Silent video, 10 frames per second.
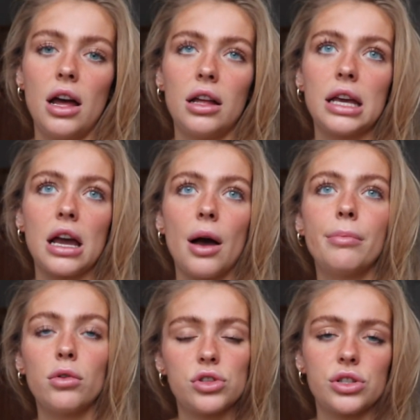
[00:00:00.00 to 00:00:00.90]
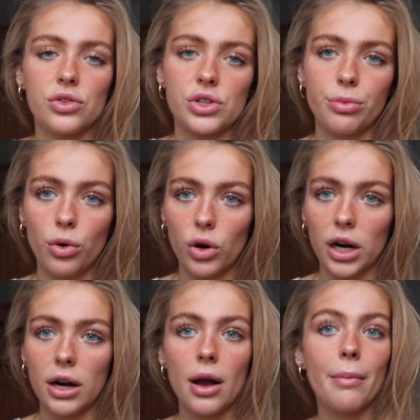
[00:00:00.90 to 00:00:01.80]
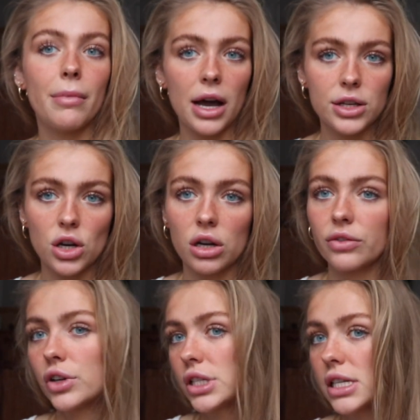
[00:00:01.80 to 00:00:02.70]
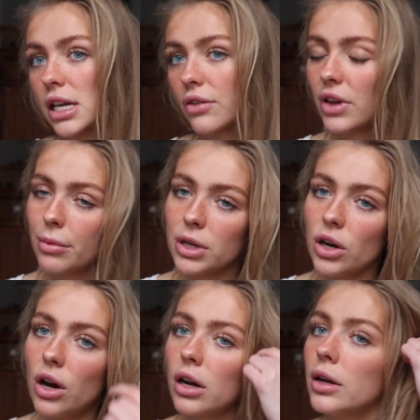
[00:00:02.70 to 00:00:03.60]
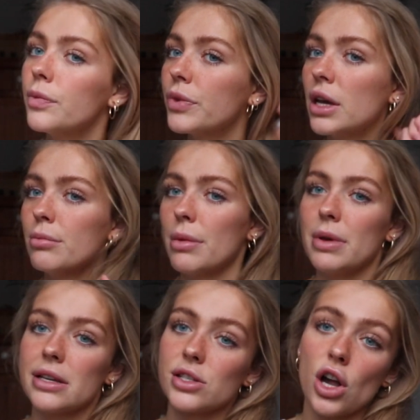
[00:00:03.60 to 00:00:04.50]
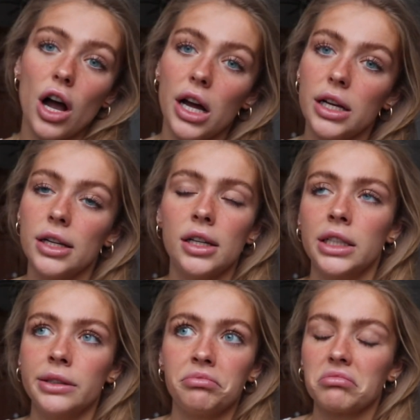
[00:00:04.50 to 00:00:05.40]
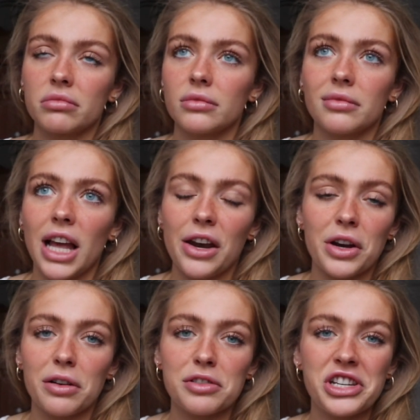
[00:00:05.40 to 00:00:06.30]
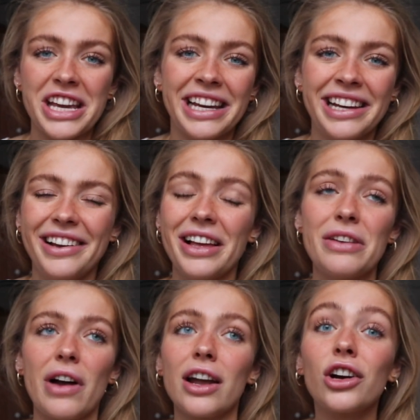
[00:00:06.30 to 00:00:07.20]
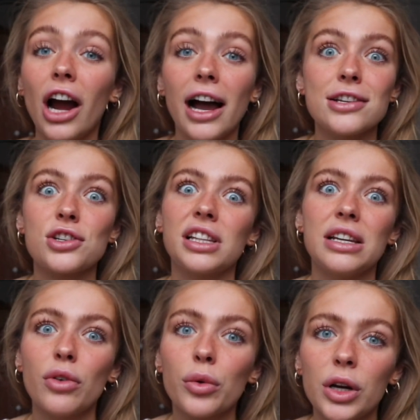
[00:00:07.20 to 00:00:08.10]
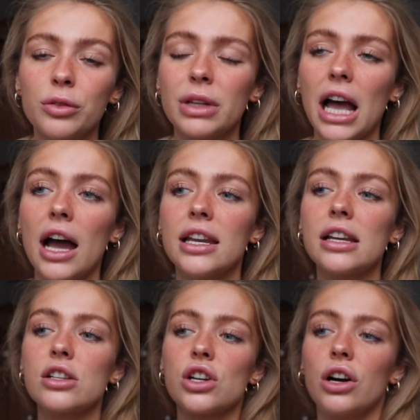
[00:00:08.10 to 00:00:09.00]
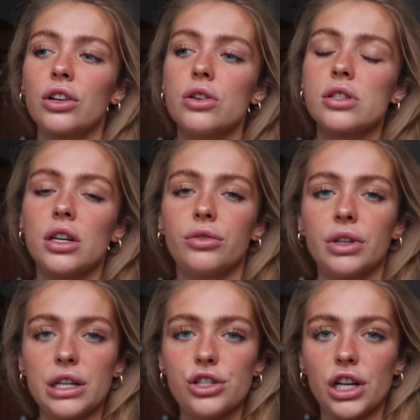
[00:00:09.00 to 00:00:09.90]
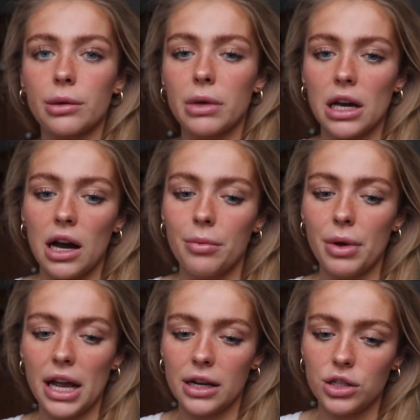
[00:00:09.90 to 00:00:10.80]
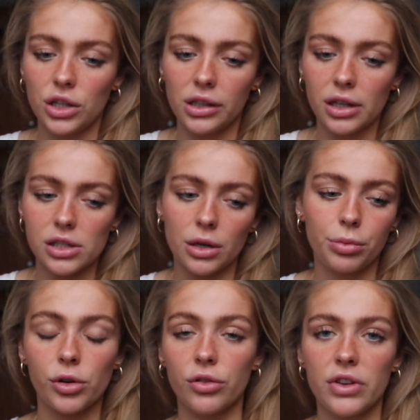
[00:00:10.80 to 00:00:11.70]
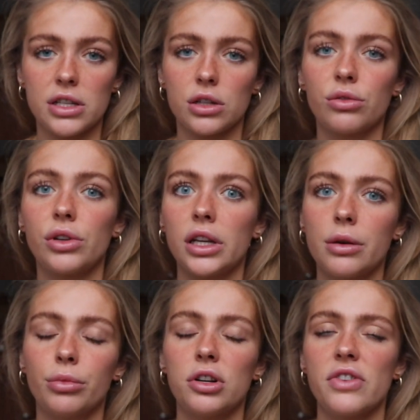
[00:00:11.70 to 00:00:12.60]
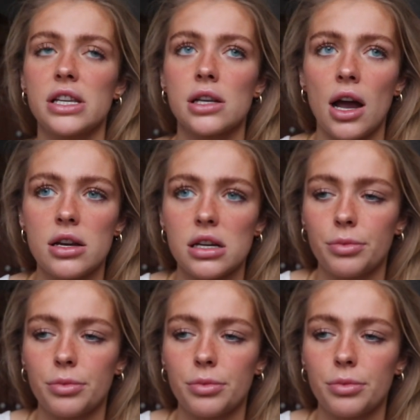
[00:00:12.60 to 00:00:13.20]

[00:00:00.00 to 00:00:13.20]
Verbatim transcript: like emotional support, my dog versus like a family dog. Pippi is not, I don't know, if I cry, she'll leave a room. Like, I need a dog who's gonna really cheer me up, and dogs are proven to really improve anxiety,